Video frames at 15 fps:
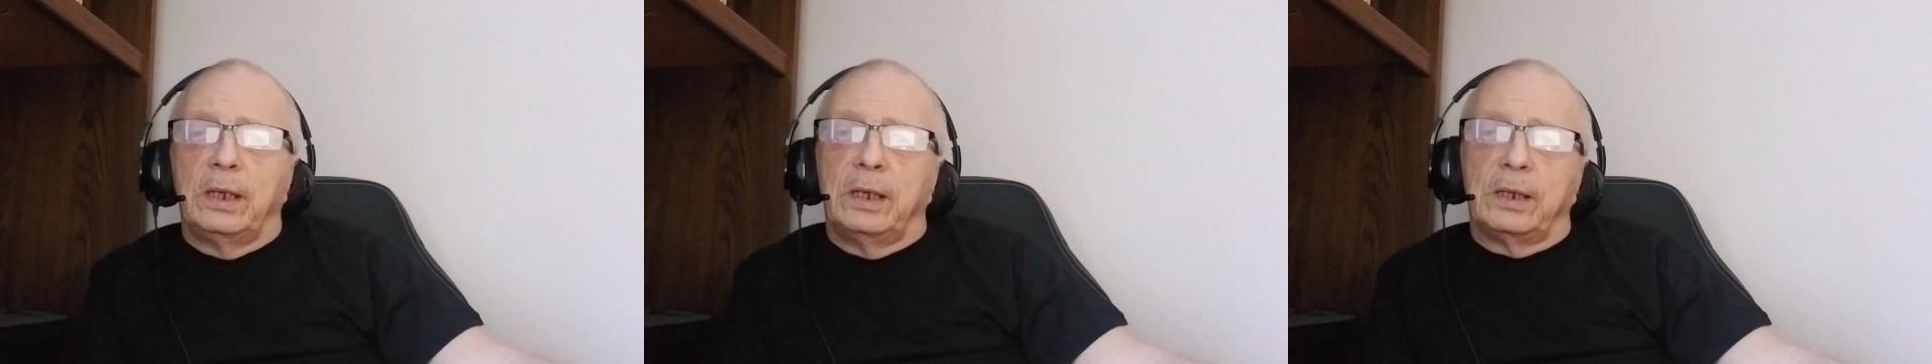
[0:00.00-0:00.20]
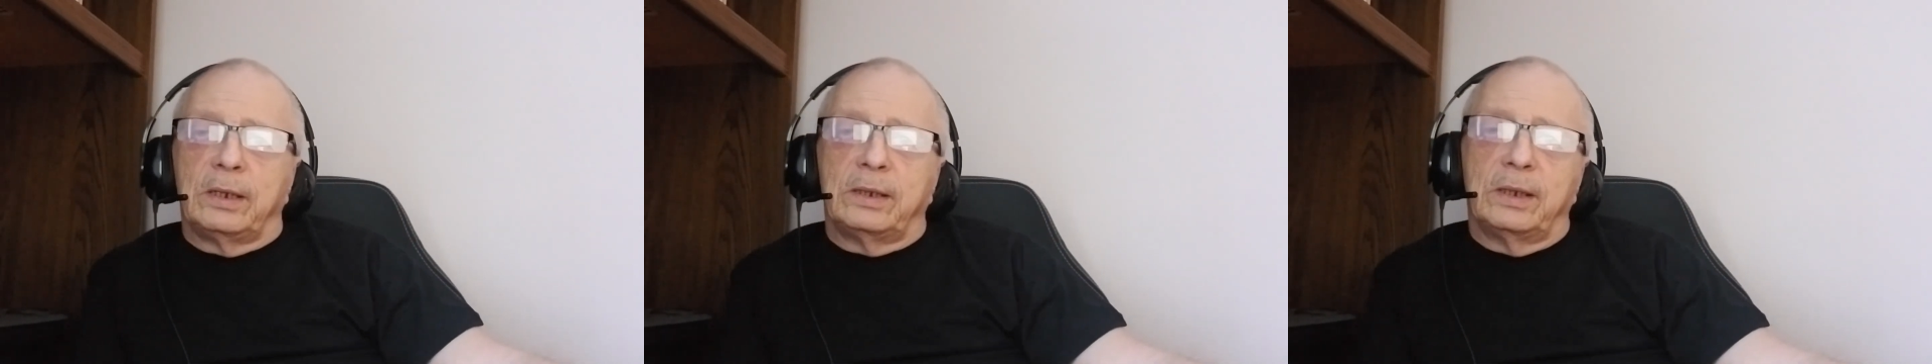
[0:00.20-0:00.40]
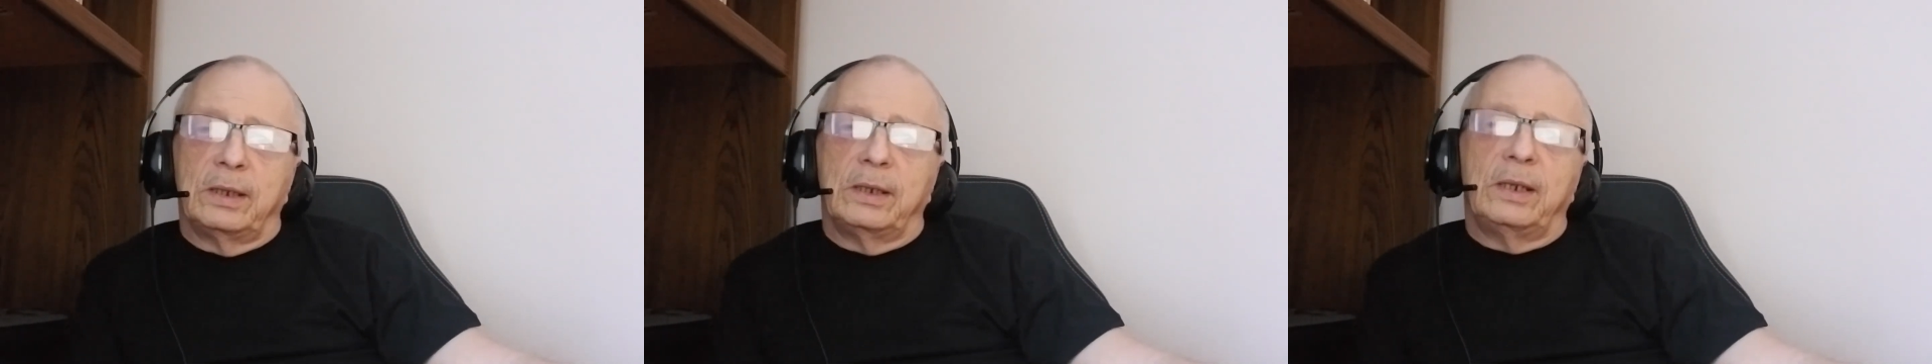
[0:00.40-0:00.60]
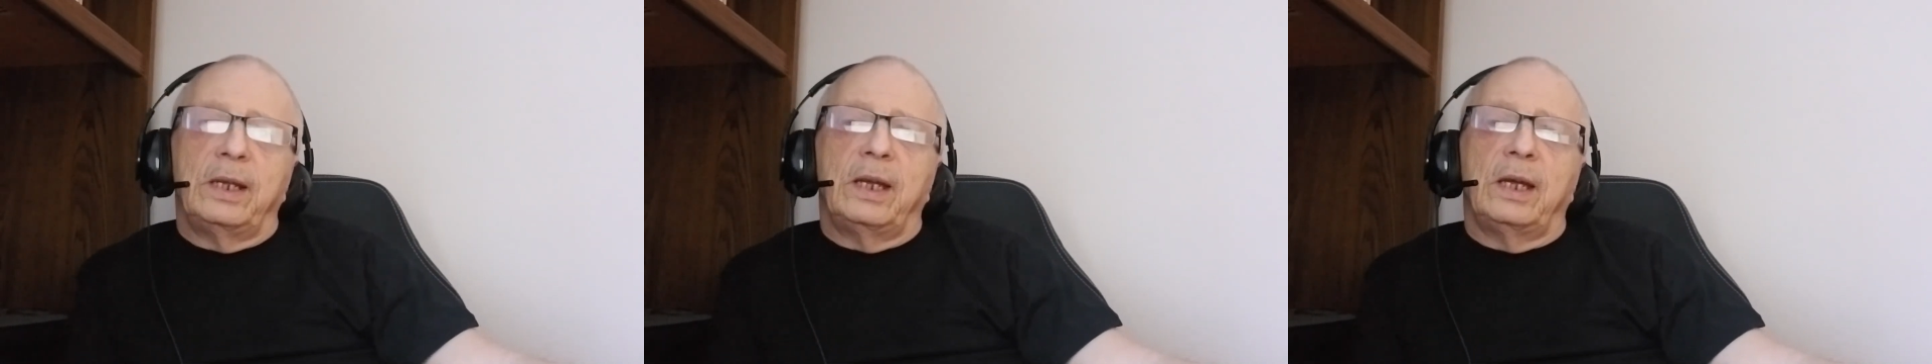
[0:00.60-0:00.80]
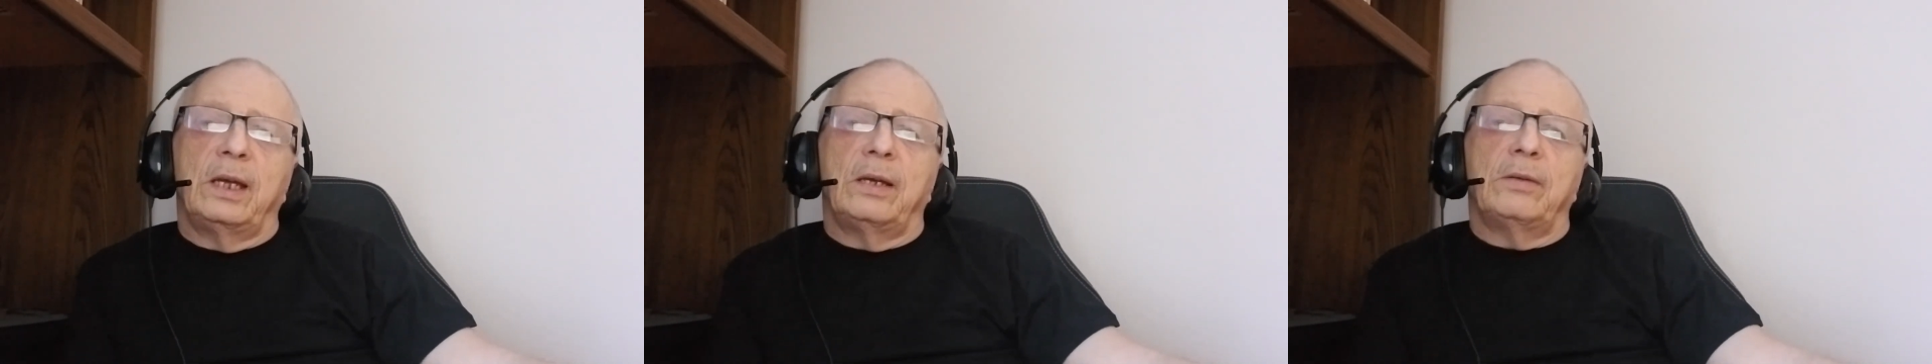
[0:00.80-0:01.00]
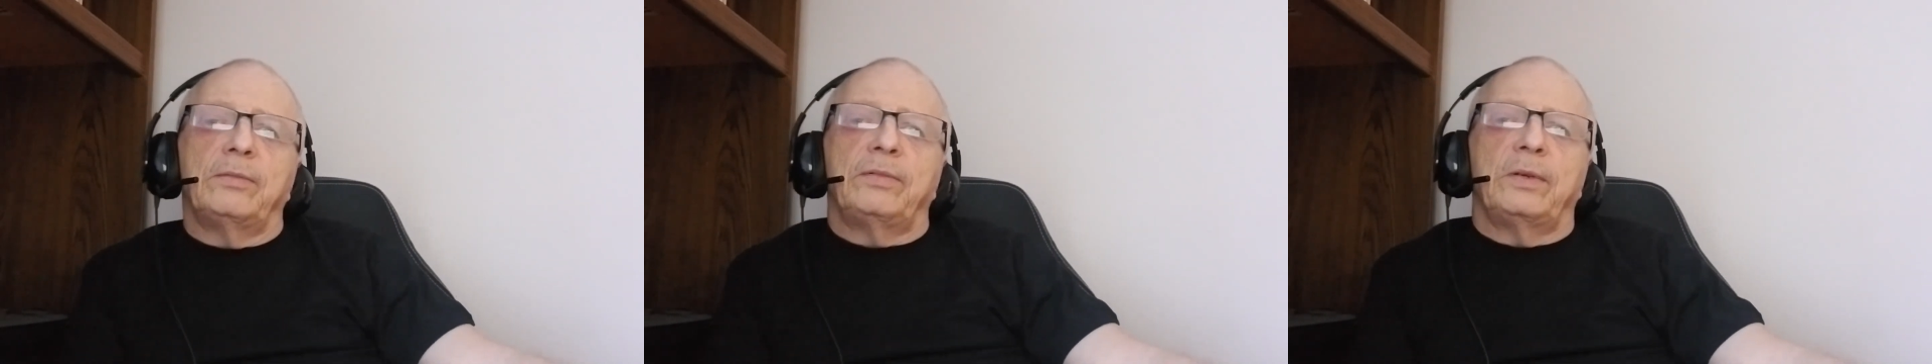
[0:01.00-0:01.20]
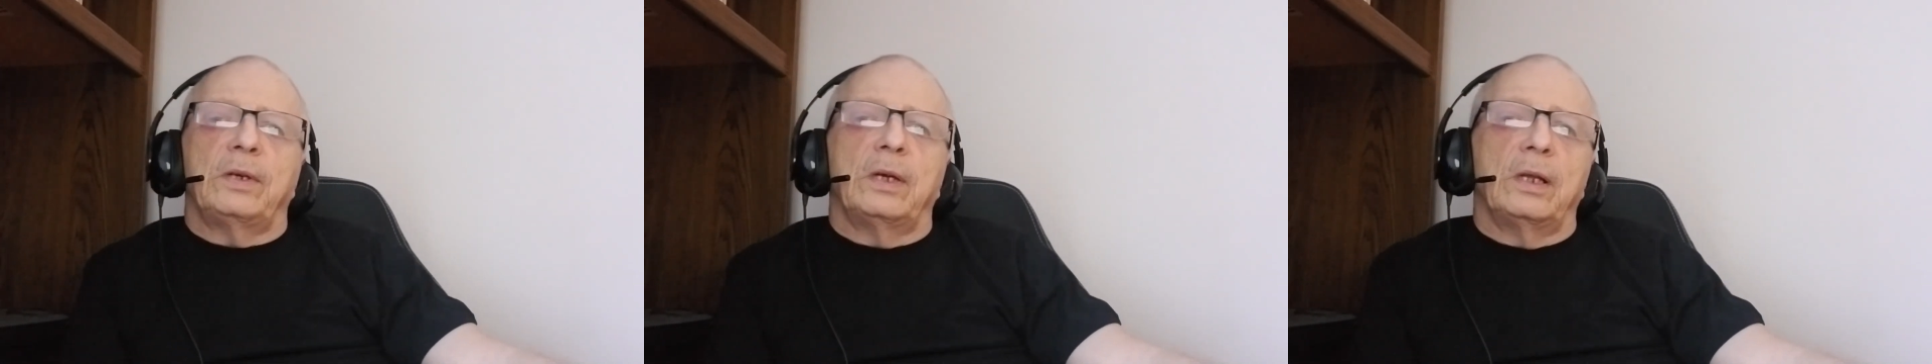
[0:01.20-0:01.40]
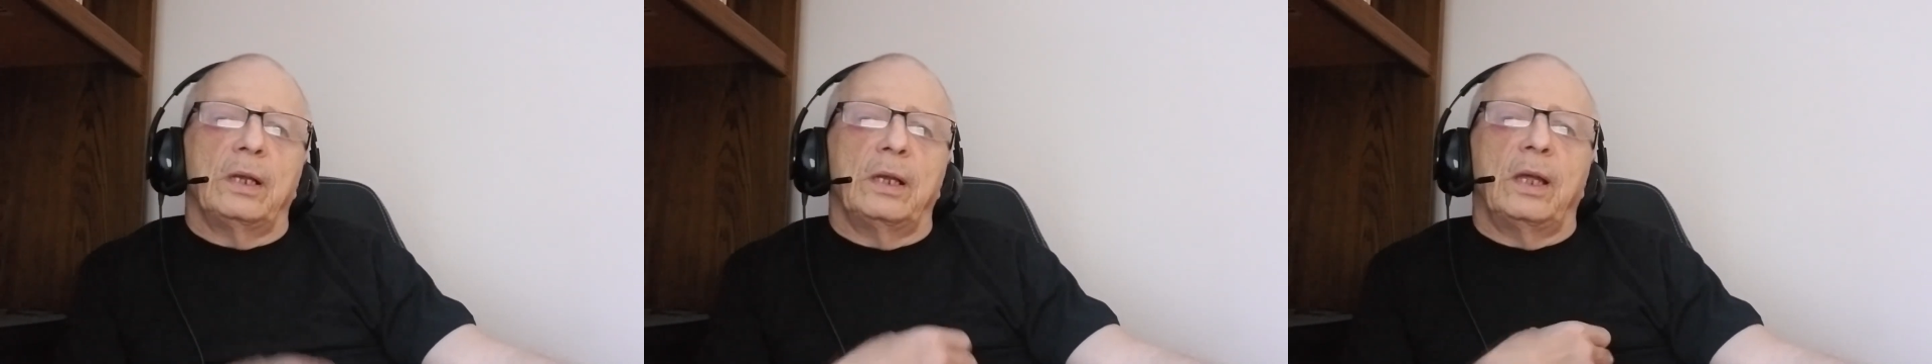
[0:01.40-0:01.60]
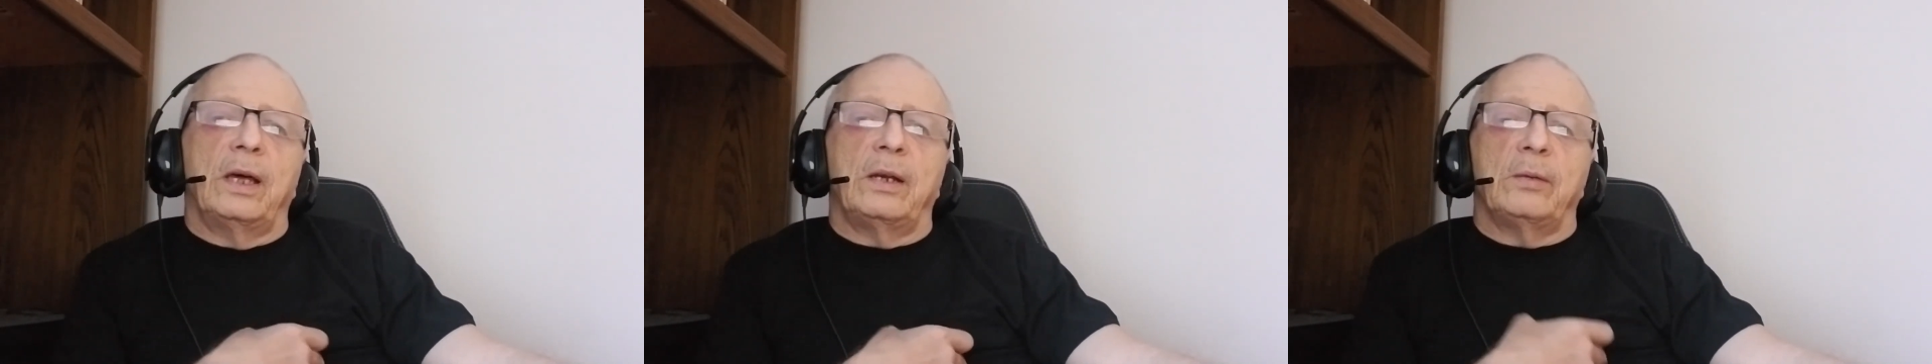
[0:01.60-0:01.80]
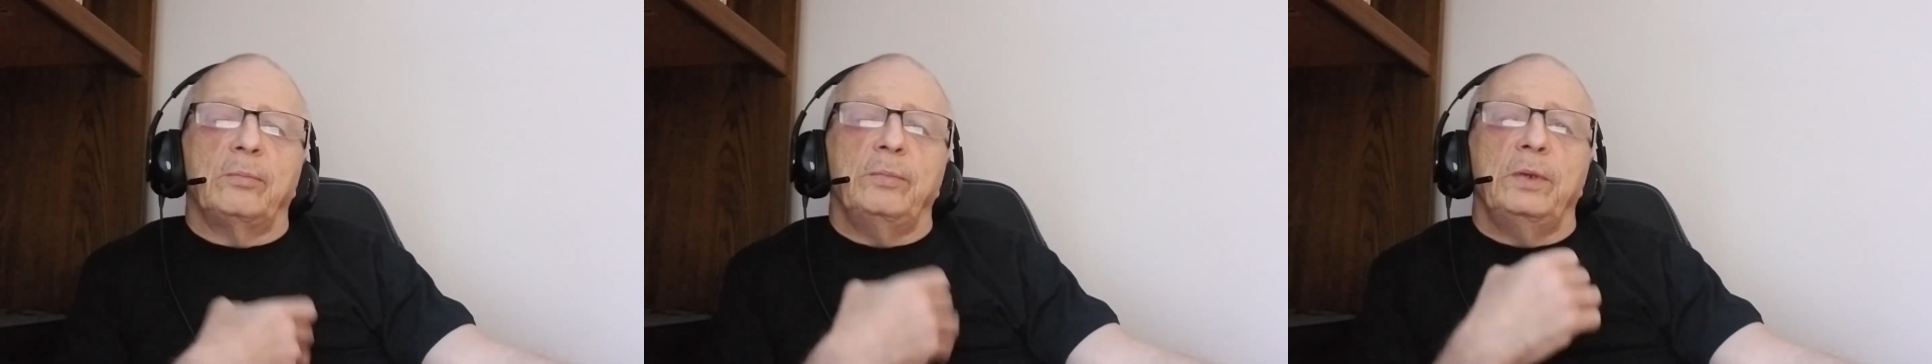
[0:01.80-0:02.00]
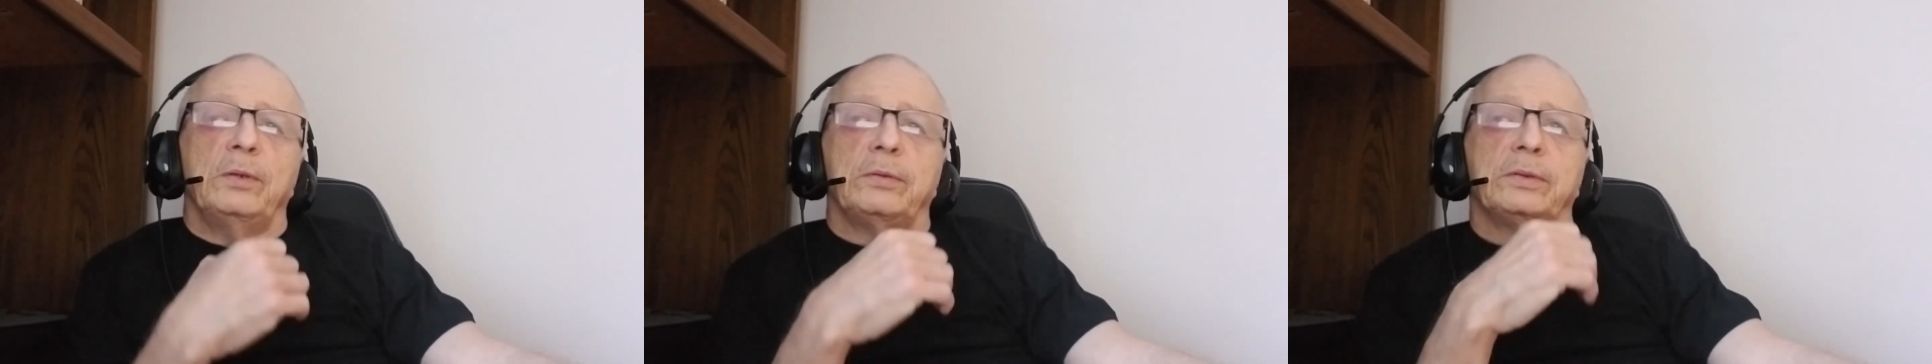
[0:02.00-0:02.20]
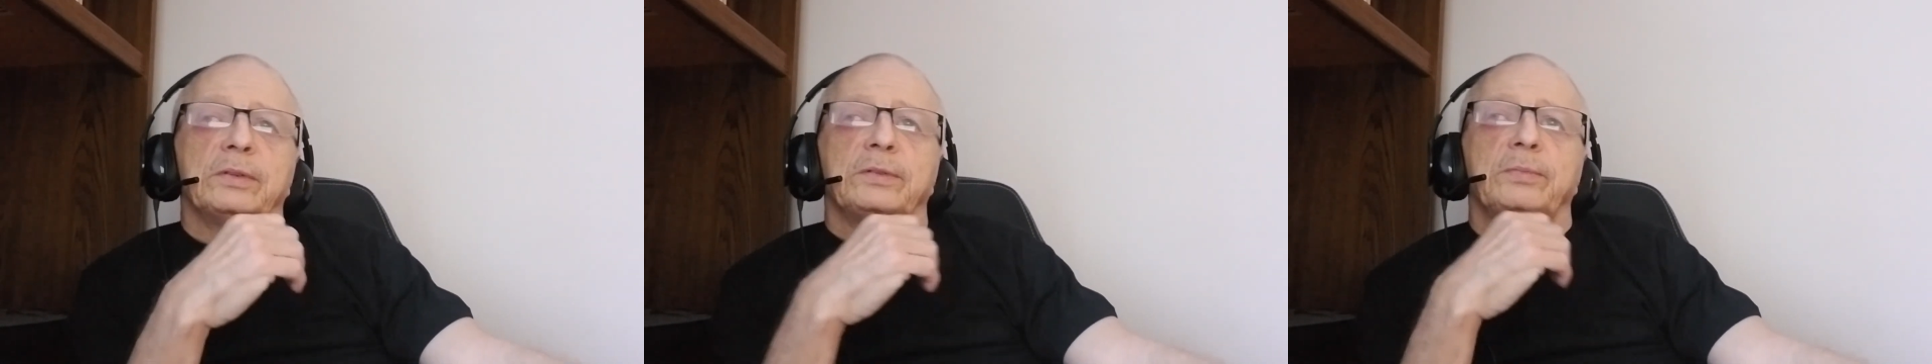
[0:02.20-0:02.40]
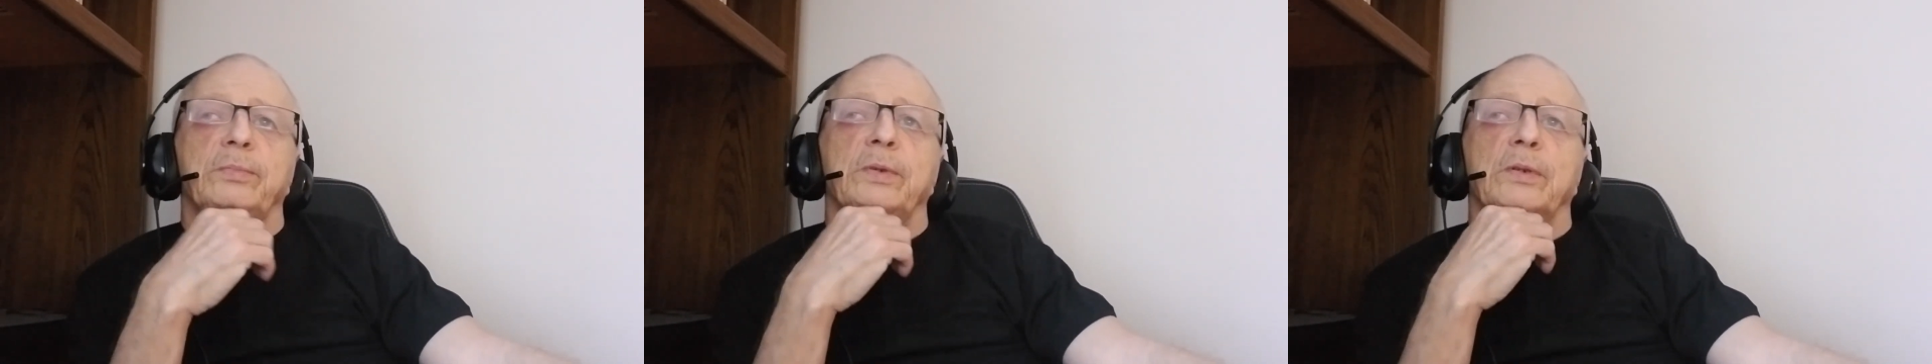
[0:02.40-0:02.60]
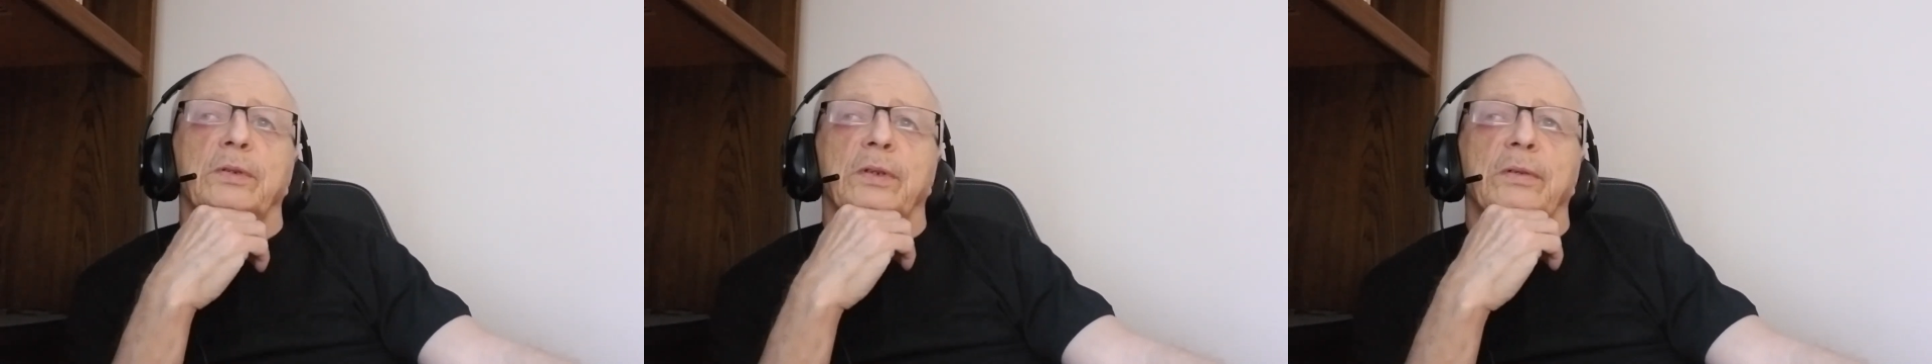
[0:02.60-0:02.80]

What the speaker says: can have a lot of mucus build